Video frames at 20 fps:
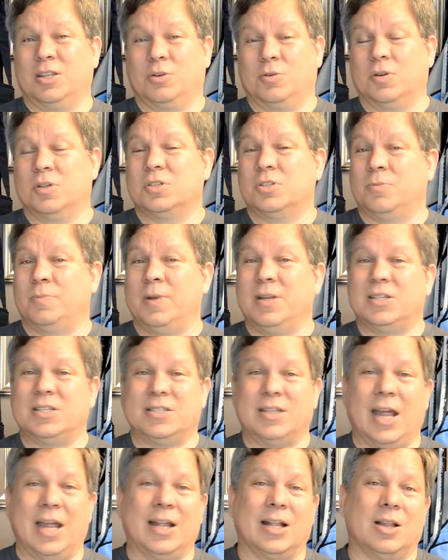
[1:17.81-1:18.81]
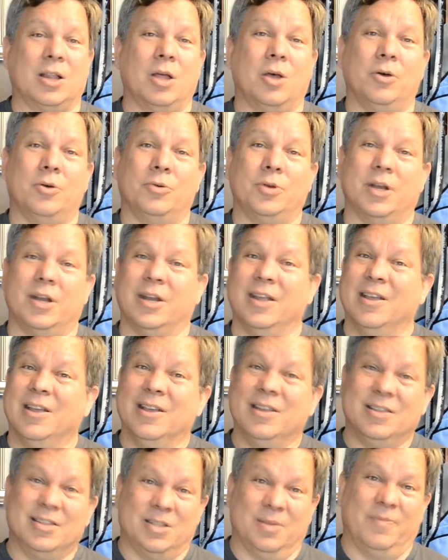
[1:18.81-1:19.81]
the Crystal Beach Cyclone and
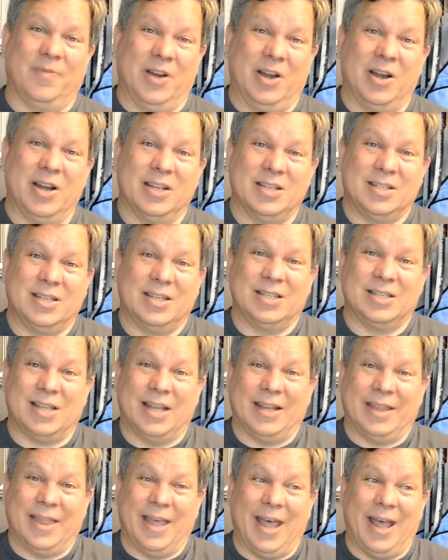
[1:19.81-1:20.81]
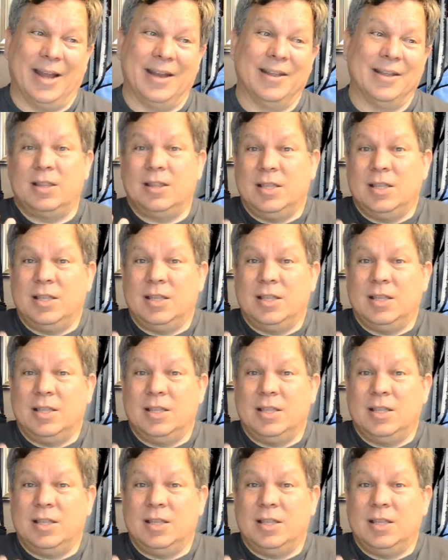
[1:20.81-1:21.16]
some various things like that.